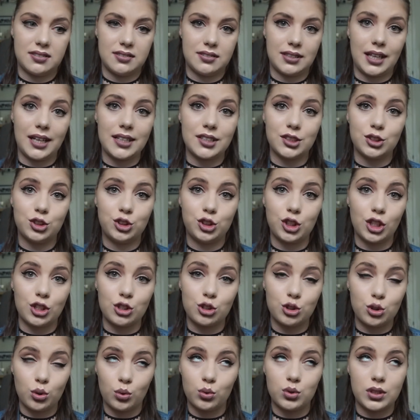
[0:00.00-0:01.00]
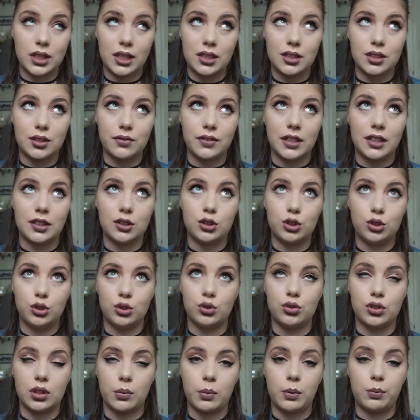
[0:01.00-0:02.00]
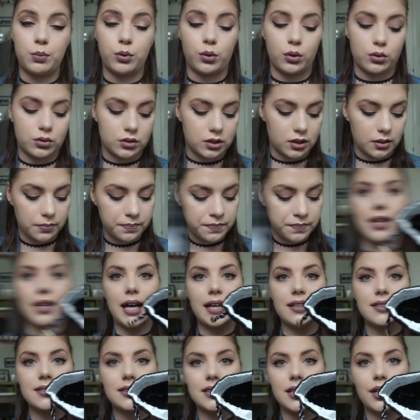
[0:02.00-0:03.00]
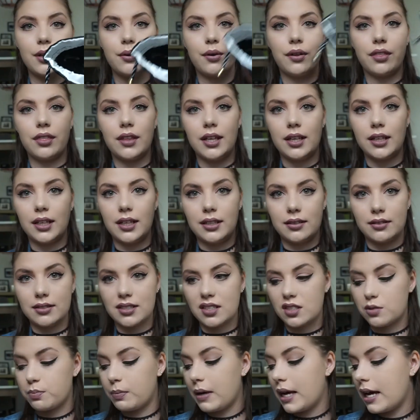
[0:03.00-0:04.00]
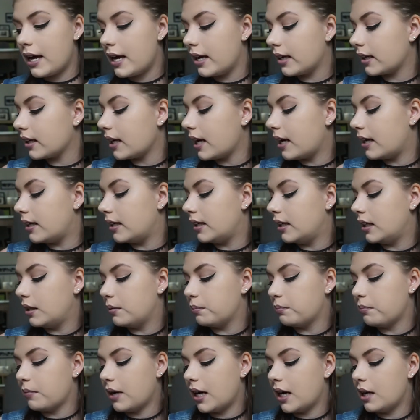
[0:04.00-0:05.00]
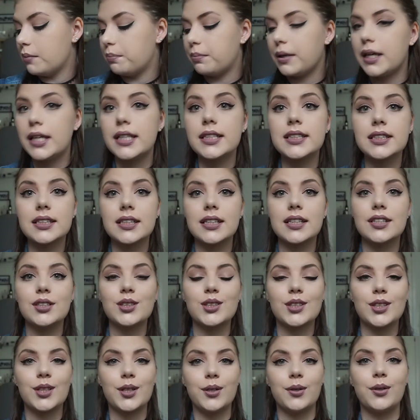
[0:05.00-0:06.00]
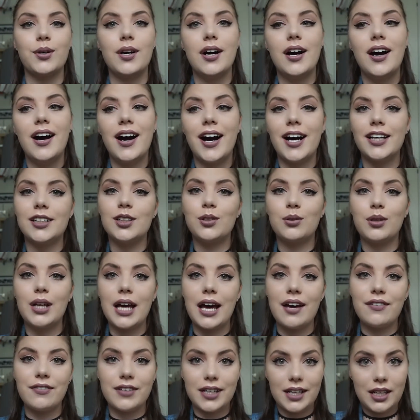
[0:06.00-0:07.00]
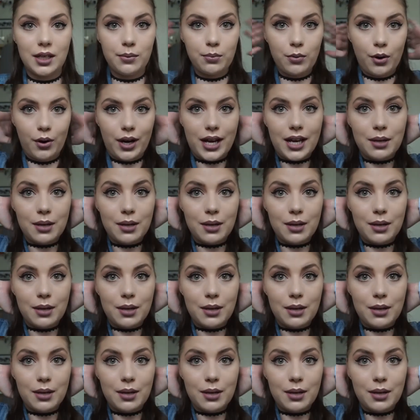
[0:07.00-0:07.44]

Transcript: that is just so satisfying to use up a bronzer. That is everything in this bag and in my basket, so I don't have any more